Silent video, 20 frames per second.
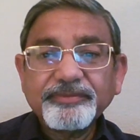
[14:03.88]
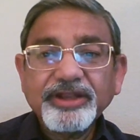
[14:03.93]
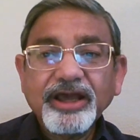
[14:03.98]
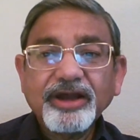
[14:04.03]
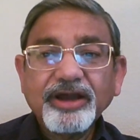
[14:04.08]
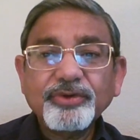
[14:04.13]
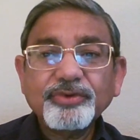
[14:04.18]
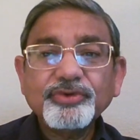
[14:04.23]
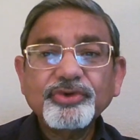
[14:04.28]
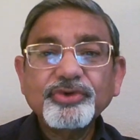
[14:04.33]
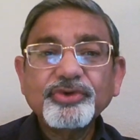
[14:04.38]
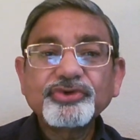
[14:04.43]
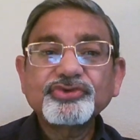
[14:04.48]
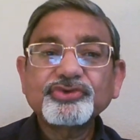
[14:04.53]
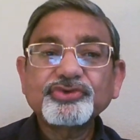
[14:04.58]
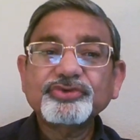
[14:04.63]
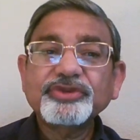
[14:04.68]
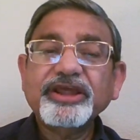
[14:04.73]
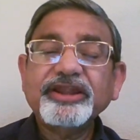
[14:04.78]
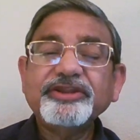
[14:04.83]
now
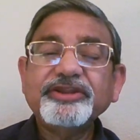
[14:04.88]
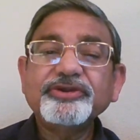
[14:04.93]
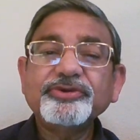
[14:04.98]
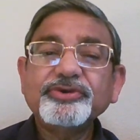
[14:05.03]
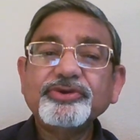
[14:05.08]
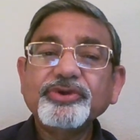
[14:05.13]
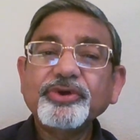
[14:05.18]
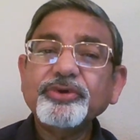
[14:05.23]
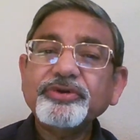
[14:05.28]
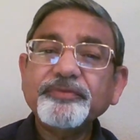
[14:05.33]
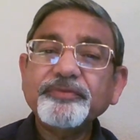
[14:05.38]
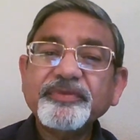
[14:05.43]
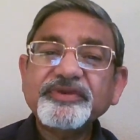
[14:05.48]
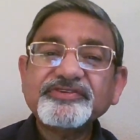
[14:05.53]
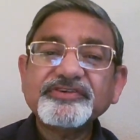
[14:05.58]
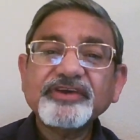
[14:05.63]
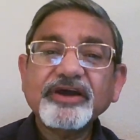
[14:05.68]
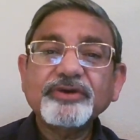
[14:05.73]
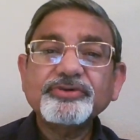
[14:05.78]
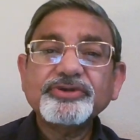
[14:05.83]
so that you don't
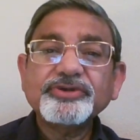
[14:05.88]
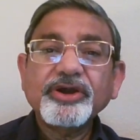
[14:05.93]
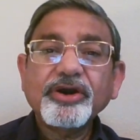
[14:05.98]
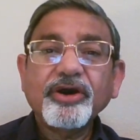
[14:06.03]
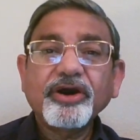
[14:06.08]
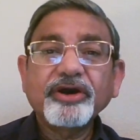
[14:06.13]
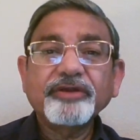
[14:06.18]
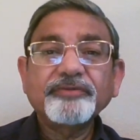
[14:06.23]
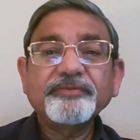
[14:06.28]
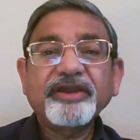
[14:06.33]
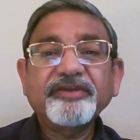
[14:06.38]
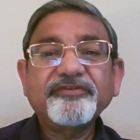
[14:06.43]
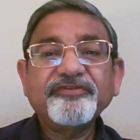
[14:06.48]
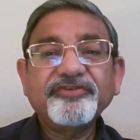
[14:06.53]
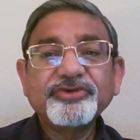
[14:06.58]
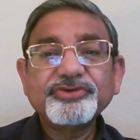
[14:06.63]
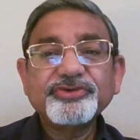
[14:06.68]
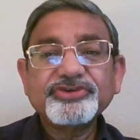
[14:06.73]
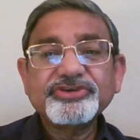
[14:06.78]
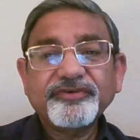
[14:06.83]
miss out on my
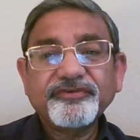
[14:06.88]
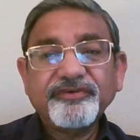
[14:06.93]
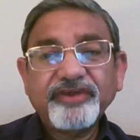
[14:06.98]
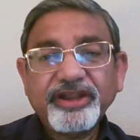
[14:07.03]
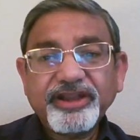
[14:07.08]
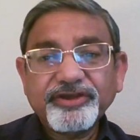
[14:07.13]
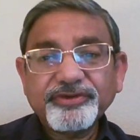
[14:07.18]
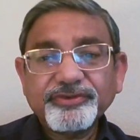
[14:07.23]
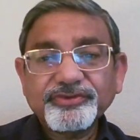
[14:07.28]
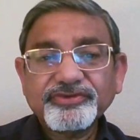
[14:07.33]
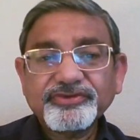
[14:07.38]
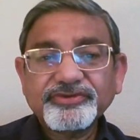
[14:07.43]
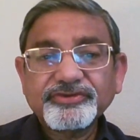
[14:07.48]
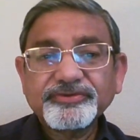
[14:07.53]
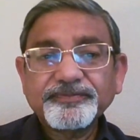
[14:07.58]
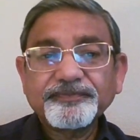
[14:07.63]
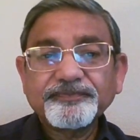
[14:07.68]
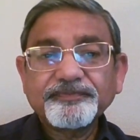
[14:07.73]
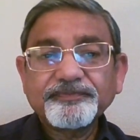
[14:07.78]
future videos.